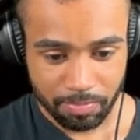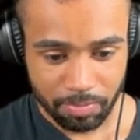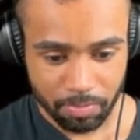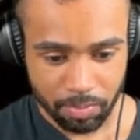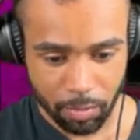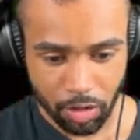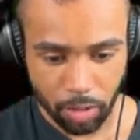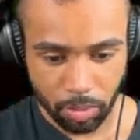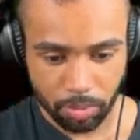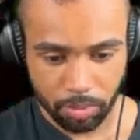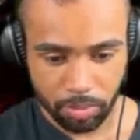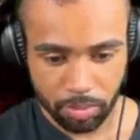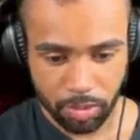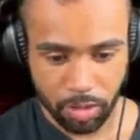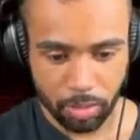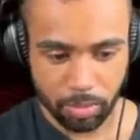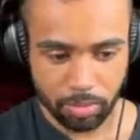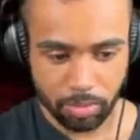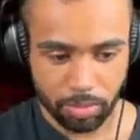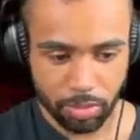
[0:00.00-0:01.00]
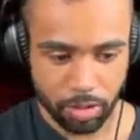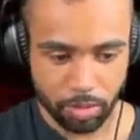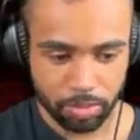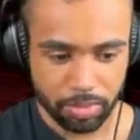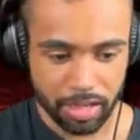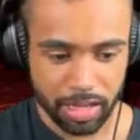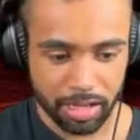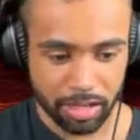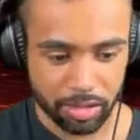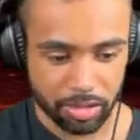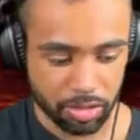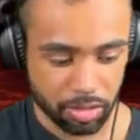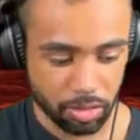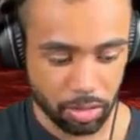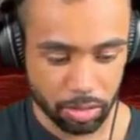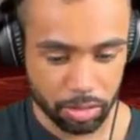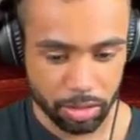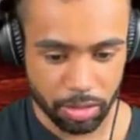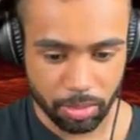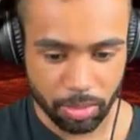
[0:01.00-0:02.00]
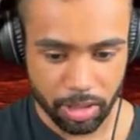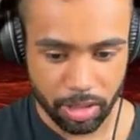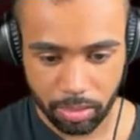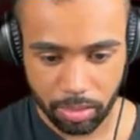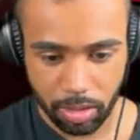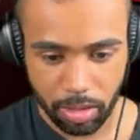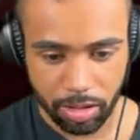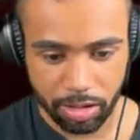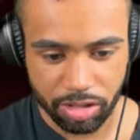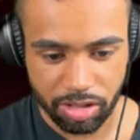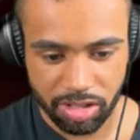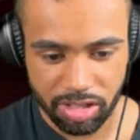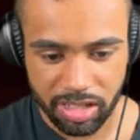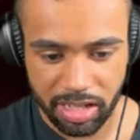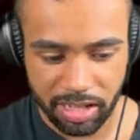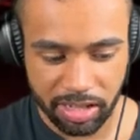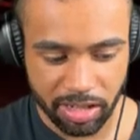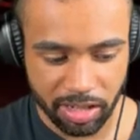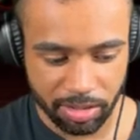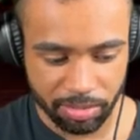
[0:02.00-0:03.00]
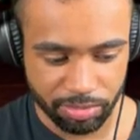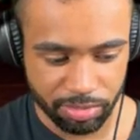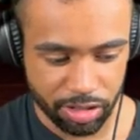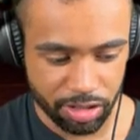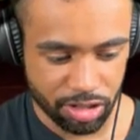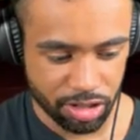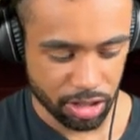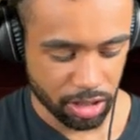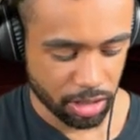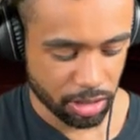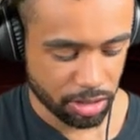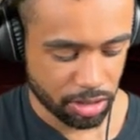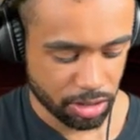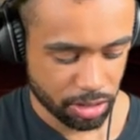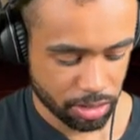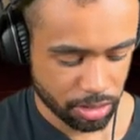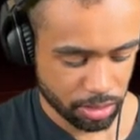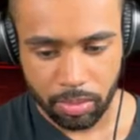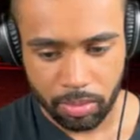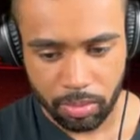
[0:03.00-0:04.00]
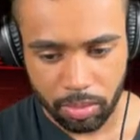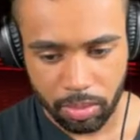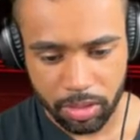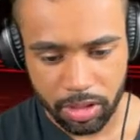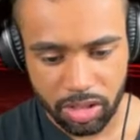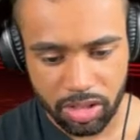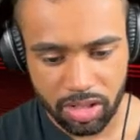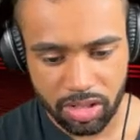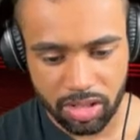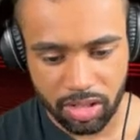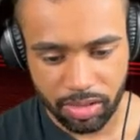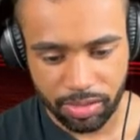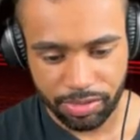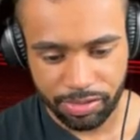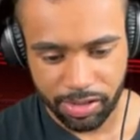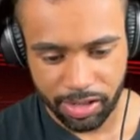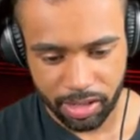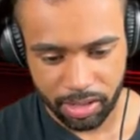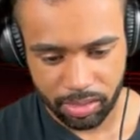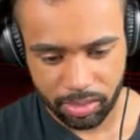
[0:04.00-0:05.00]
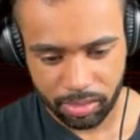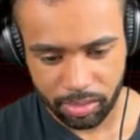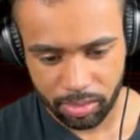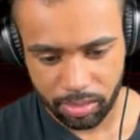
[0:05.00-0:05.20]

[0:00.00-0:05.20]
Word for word: Nope, nope, nope. That is not gonna work. All right, just stand here and recharge. Well, this isn't fair.